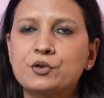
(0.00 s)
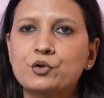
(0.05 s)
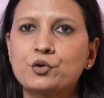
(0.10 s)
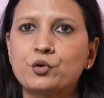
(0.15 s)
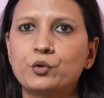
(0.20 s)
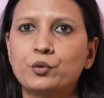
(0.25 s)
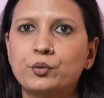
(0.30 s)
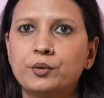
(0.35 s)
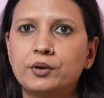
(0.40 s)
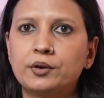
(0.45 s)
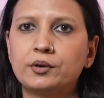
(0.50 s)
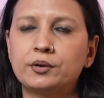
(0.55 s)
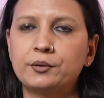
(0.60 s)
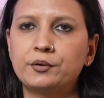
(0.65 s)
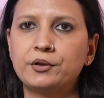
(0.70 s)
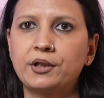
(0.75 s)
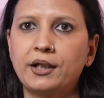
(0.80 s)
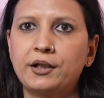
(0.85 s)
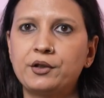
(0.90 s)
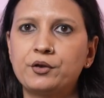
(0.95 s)

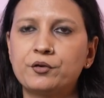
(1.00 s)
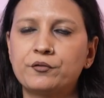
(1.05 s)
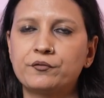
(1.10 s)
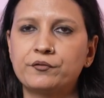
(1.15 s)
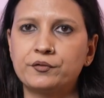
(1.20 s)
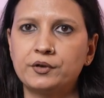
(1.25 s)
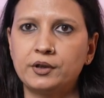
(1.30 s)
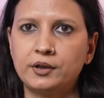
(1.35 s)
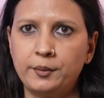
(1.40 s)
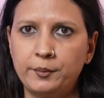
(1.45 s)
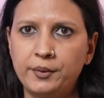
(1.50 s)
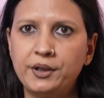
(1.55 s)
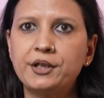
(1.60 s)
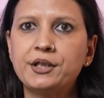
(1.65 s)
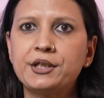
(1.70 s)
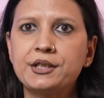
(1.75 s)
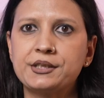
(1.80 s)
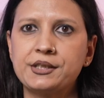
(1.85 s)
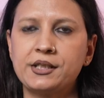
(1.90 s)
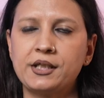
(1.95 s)
So the kind of
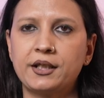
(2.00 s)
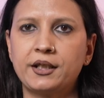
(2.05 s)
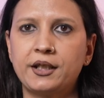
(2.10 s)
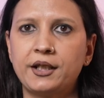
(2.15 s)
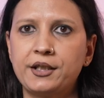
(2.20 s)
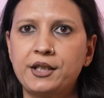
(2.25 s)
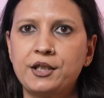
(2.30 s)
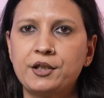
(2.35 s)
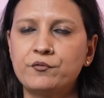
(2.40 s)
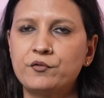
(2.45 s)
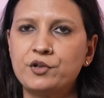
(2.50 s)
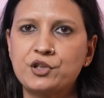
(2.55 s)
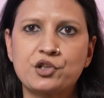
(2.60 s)
amenities they are getting,